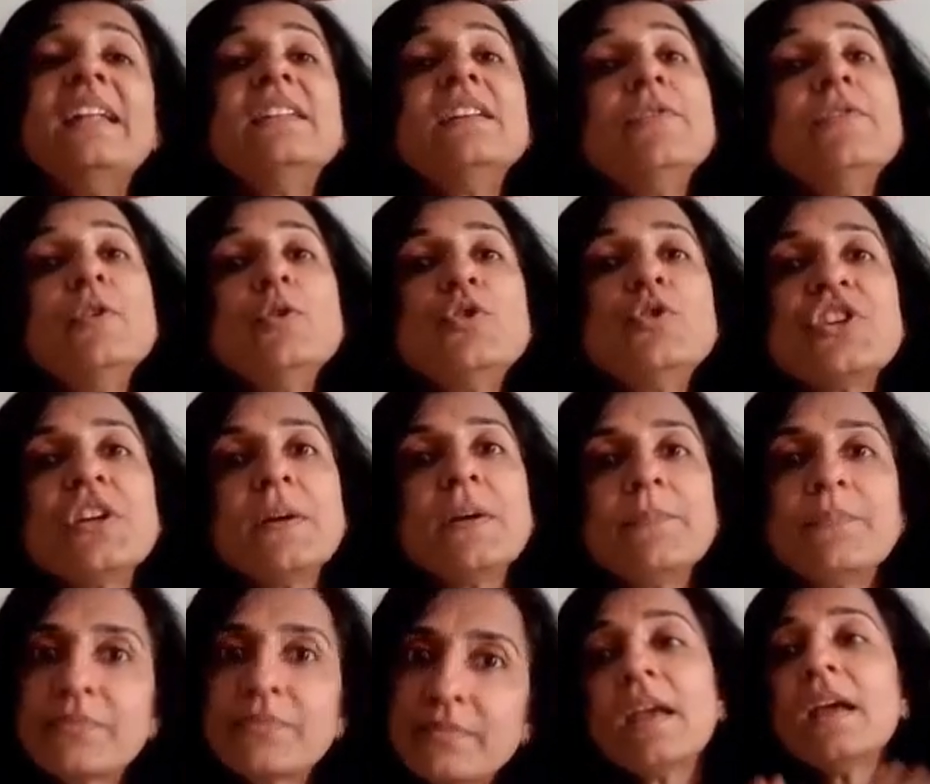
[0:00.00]
in the future.
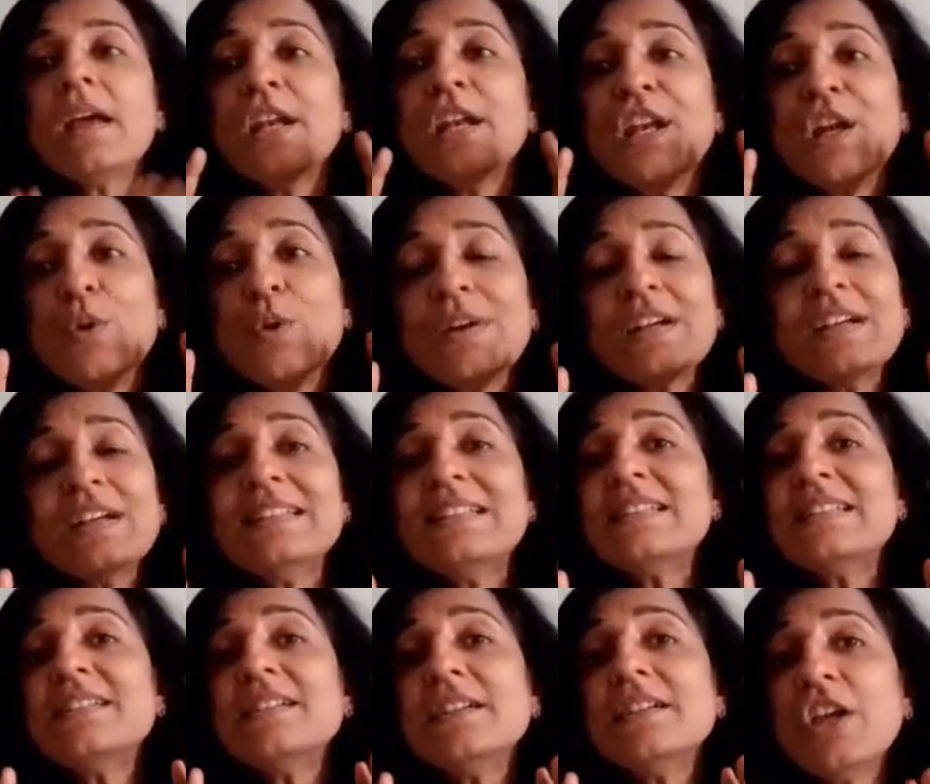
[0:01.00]
Now
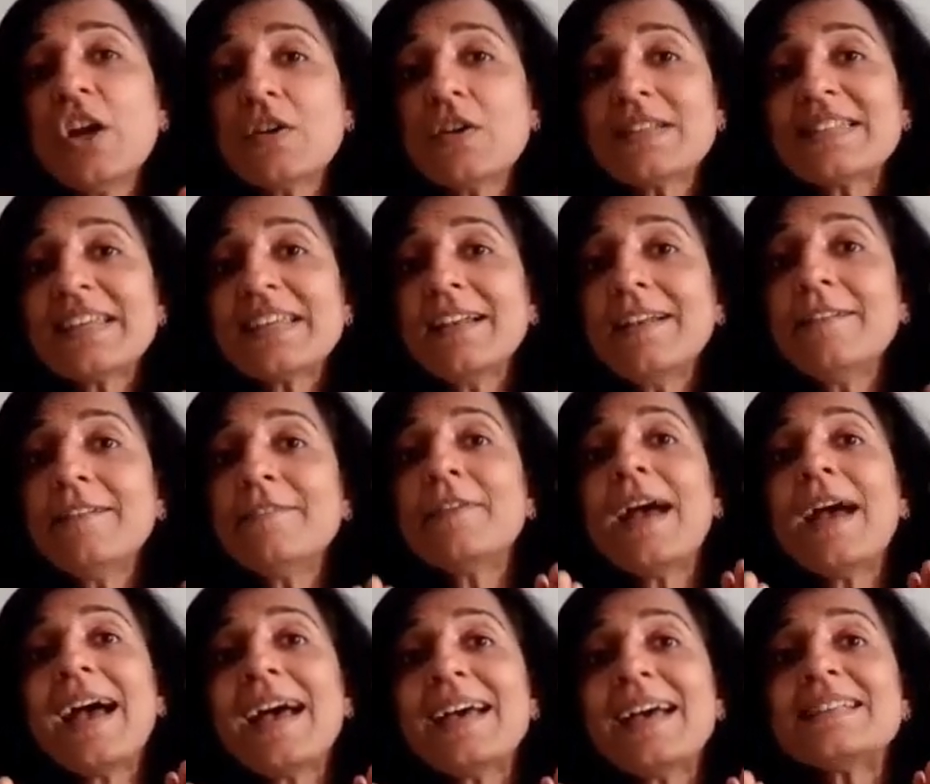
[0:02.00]
consider yourself
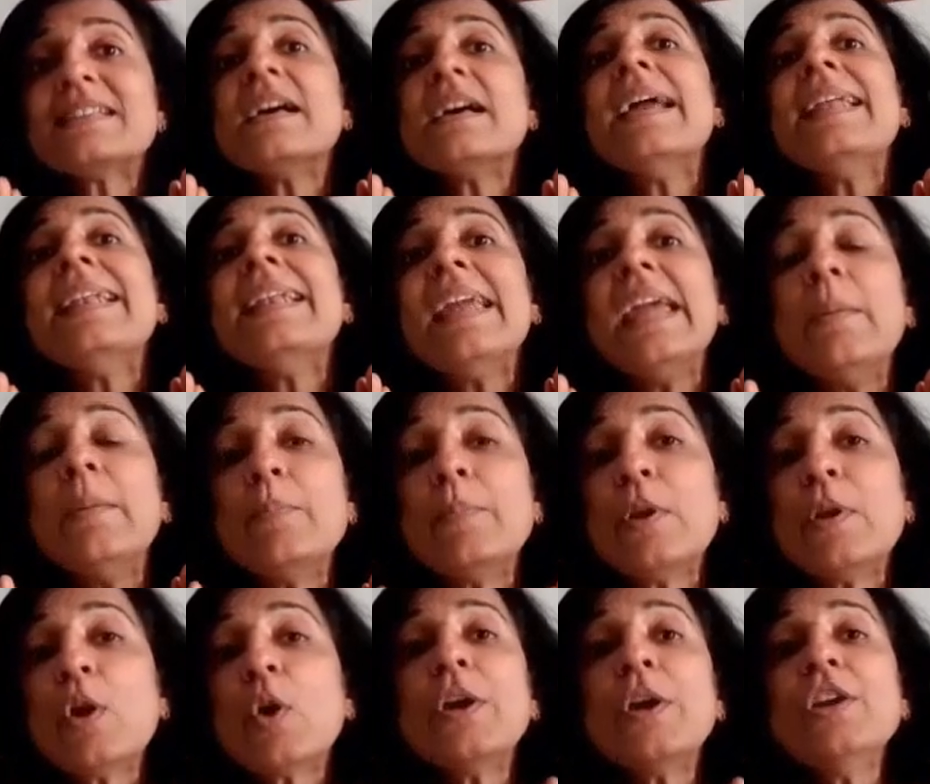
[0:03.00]
as an
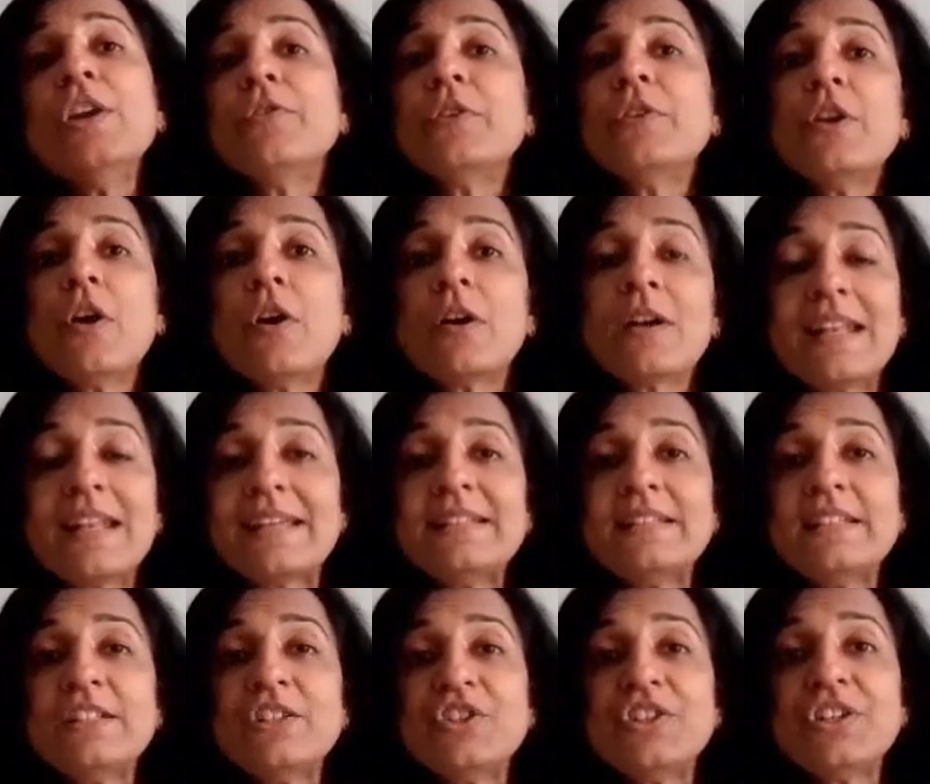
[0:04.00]
employee of an
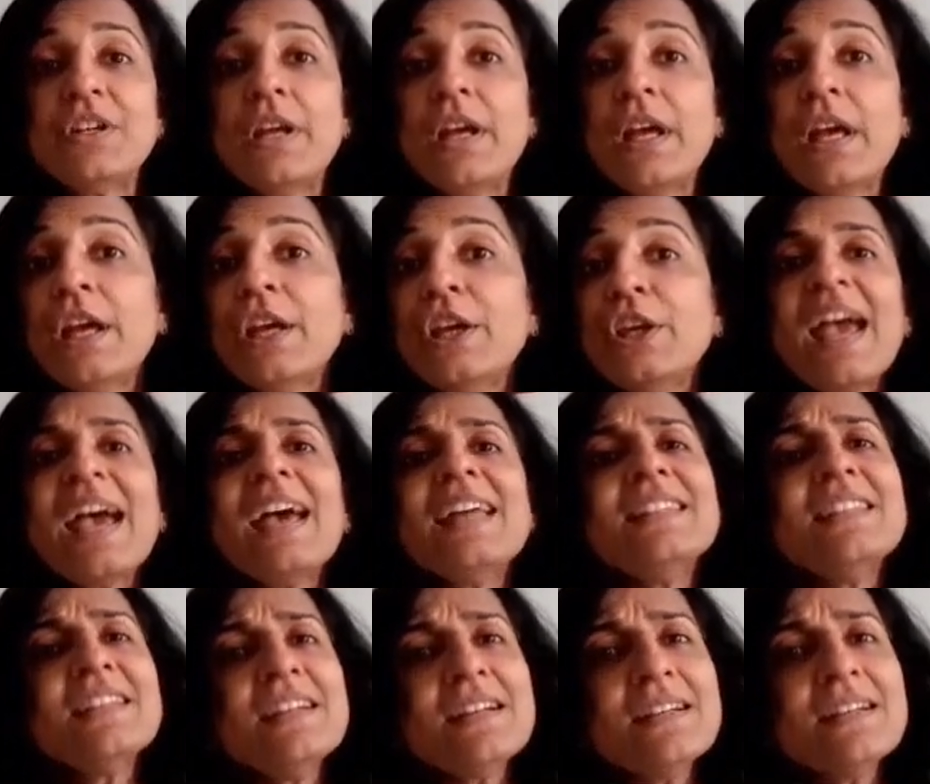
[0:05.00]
organization
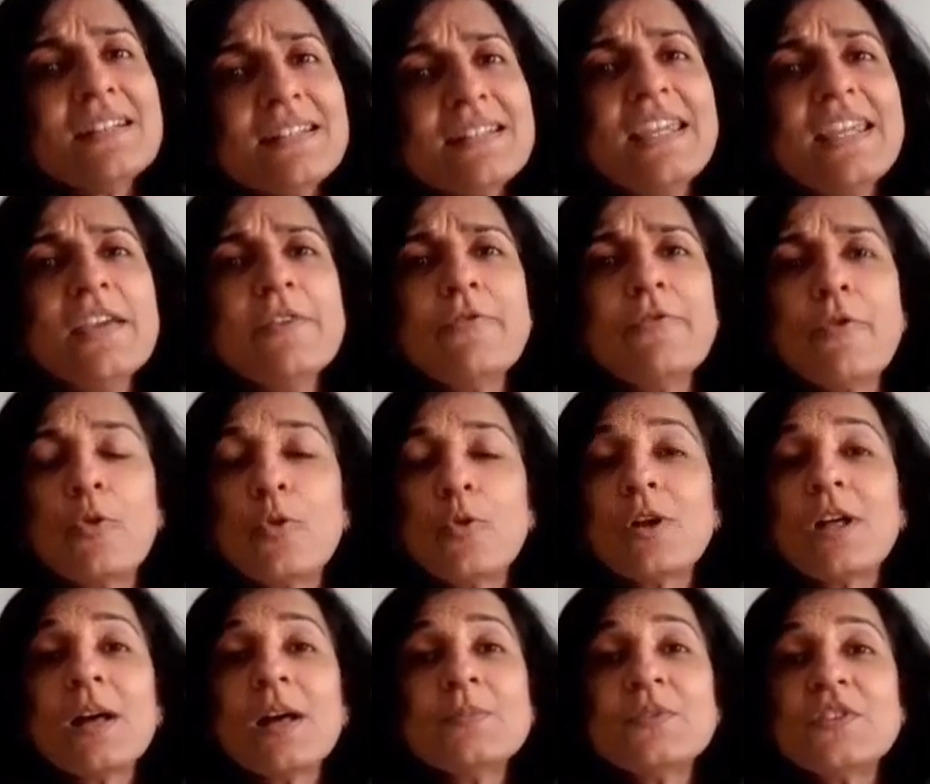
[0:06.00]
and the
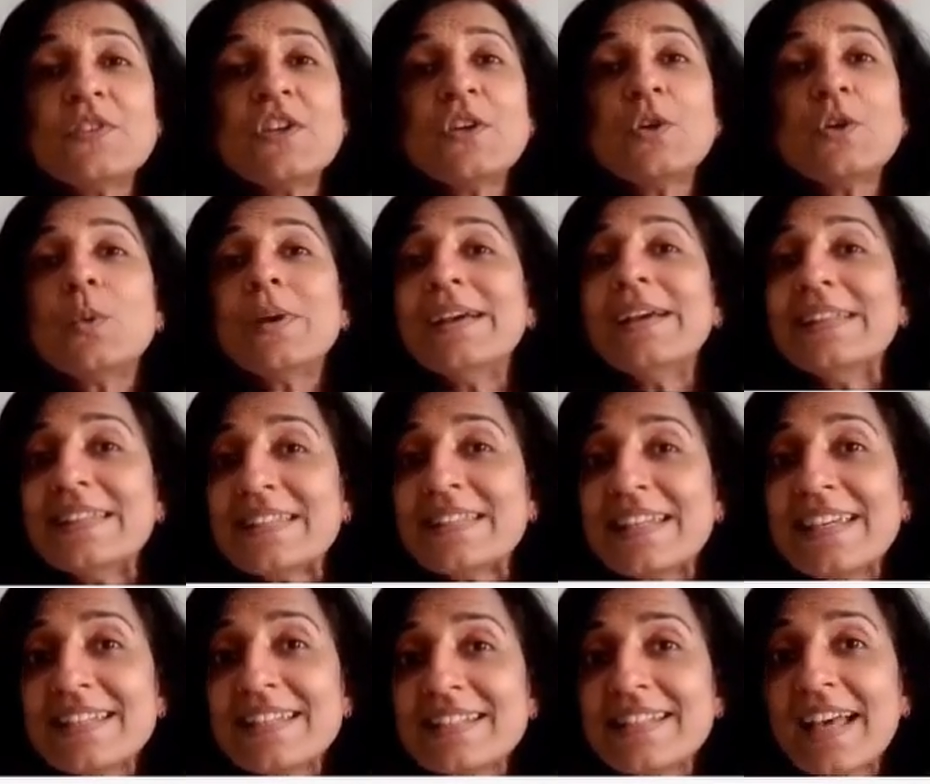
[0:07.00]
CFO comes to you and
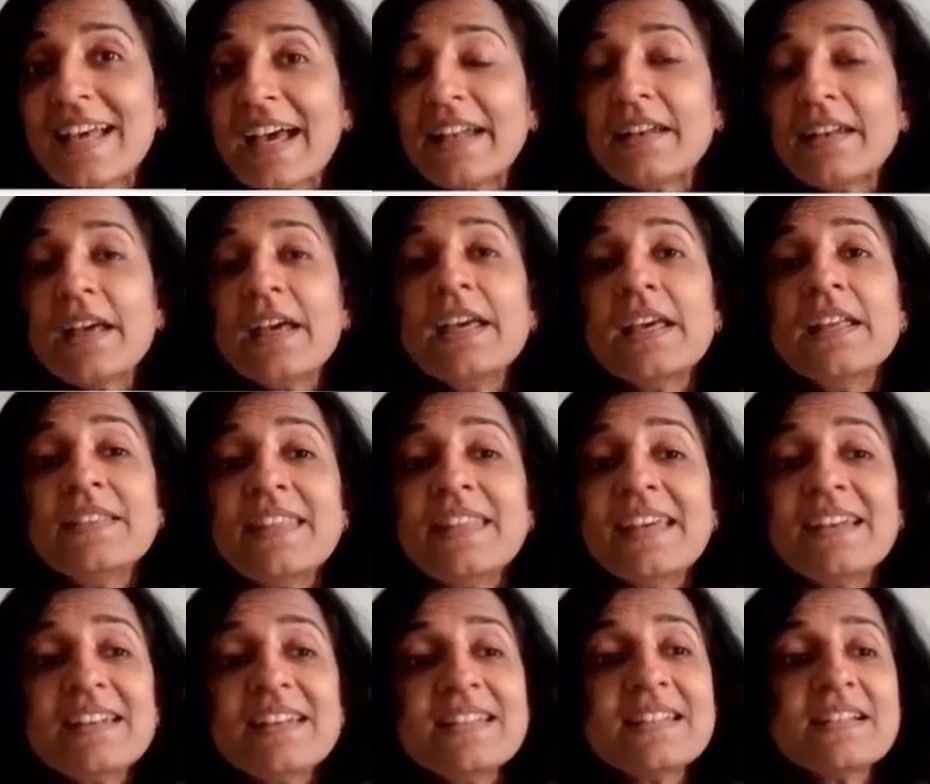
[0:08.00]
says that
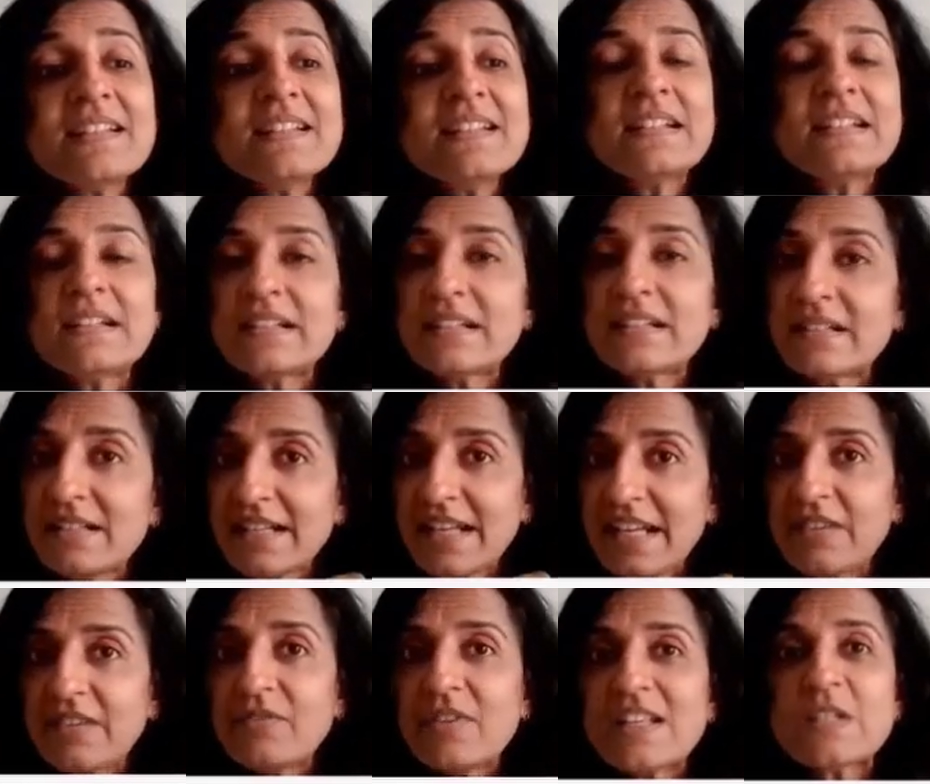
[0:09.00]
there is a certain
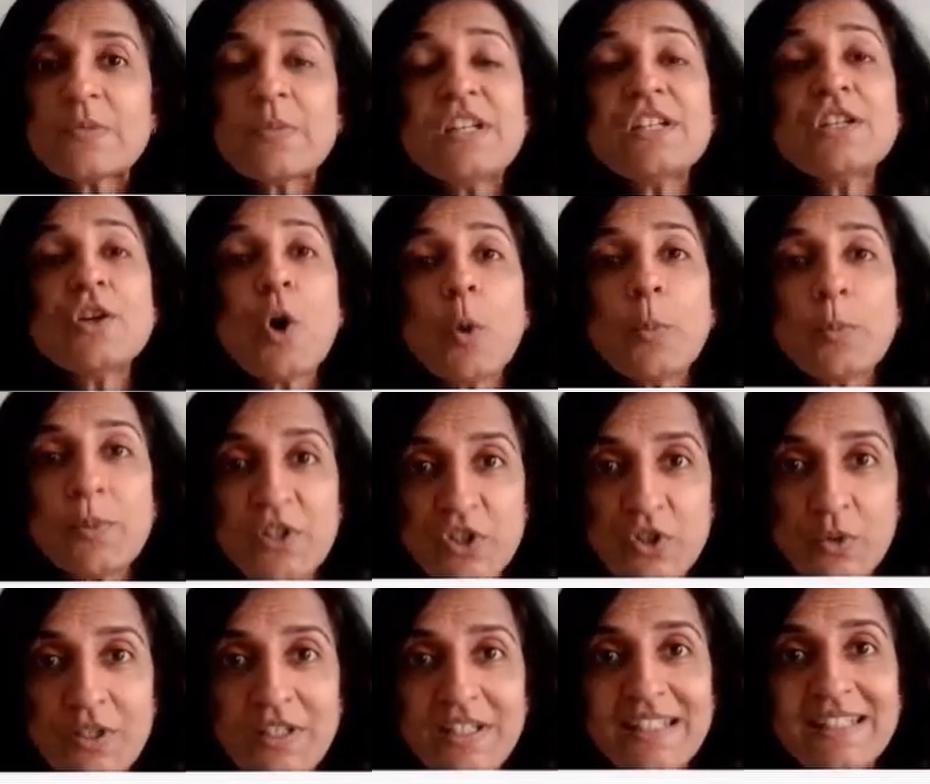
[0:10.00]
investment
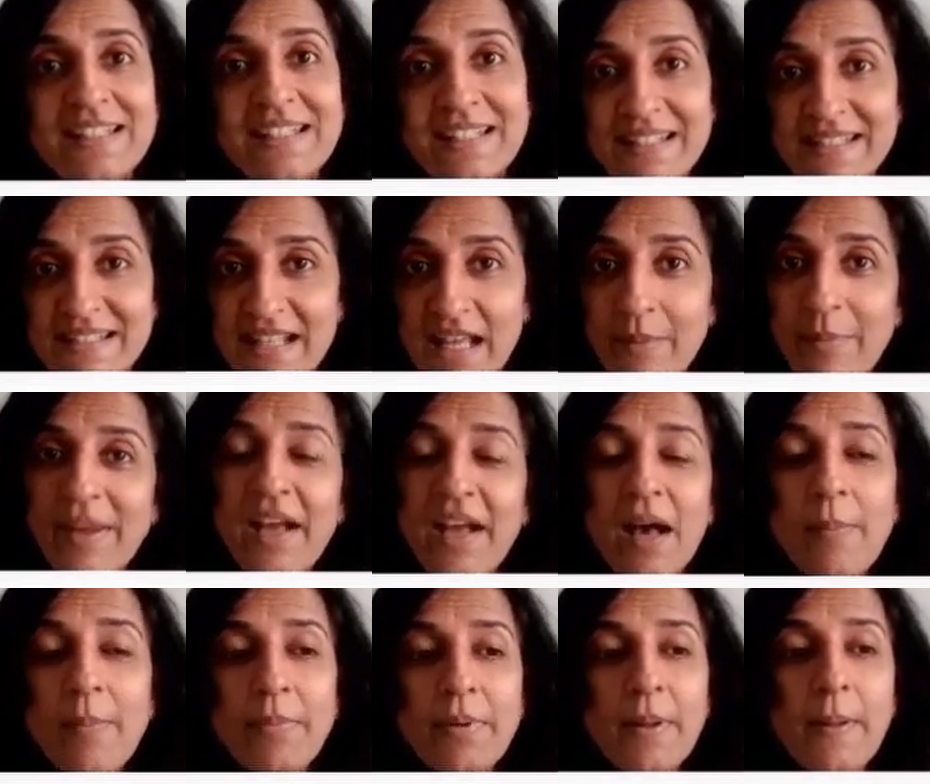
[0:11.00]
opportunity that is coming
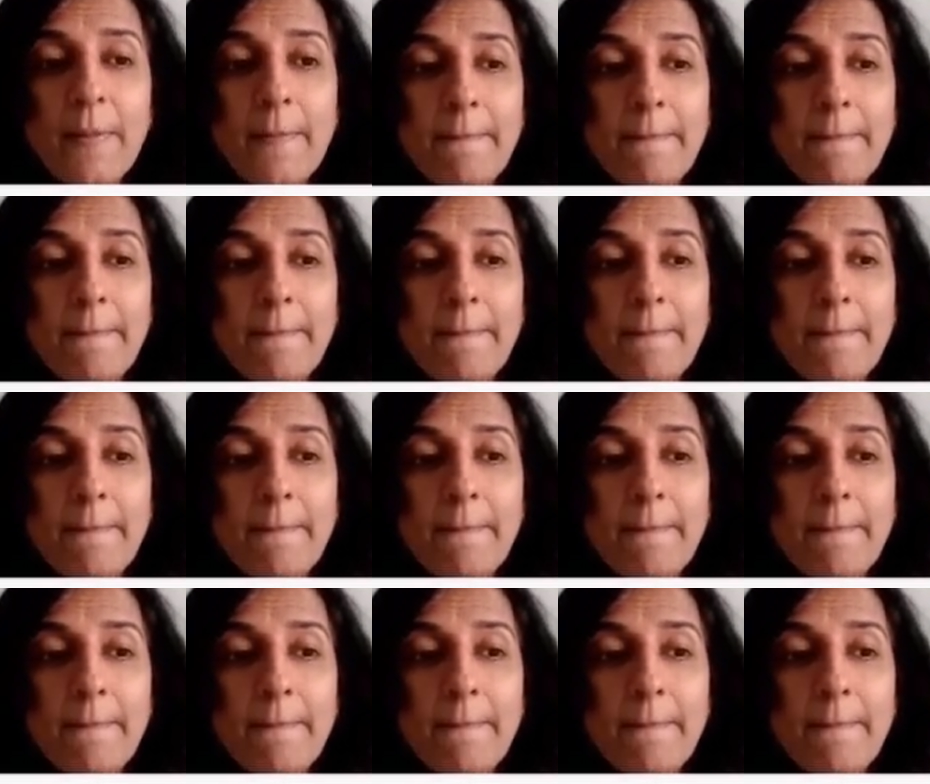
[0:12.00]
up.